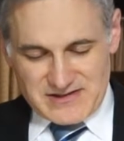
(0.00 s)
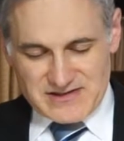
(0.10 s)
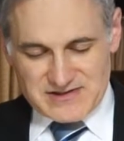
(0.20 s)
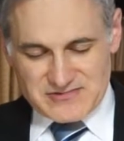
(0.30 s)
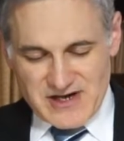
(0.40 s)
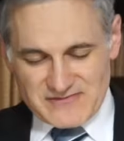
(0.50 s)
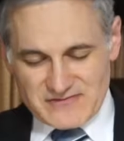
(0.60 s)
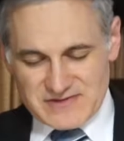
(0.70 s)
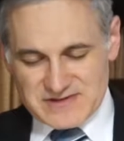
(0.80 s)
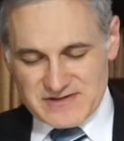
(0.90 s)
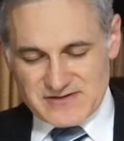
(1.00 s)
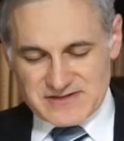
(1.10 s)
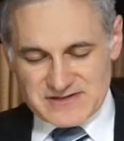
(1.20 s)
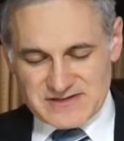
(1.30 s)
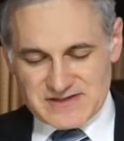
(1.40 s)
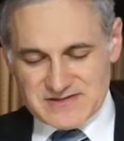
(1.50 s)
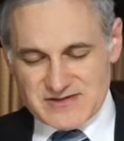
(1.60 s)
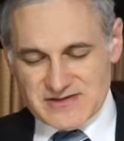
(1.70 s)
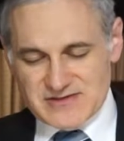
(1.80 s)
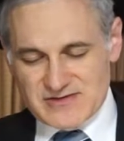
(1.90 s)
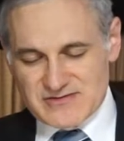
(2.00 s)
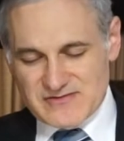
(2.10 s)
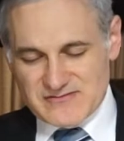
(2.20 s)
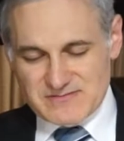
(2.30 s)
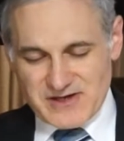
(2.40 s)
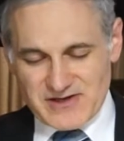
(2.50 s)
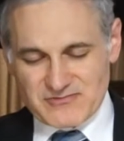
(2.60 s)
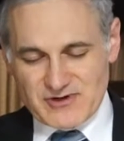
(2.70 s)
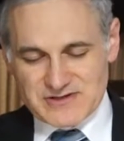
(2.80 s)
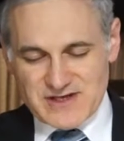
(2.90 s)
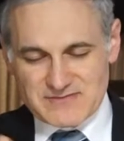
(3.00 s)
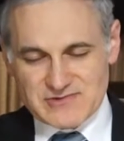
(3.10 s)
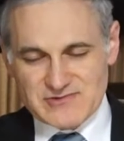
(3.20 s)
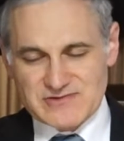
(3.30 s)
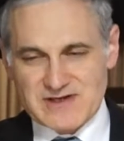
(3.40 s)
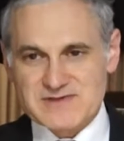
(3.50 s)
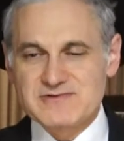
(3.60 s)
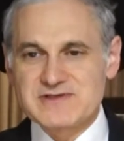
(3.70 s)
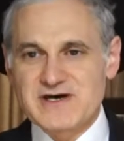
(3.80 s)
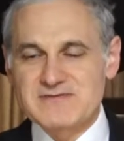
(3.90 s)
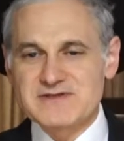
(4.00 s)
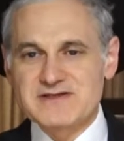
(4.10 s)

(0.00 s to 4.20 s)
He's driving with his donkey, and his donkey goes off the path 1 time, 2 times, 3 times.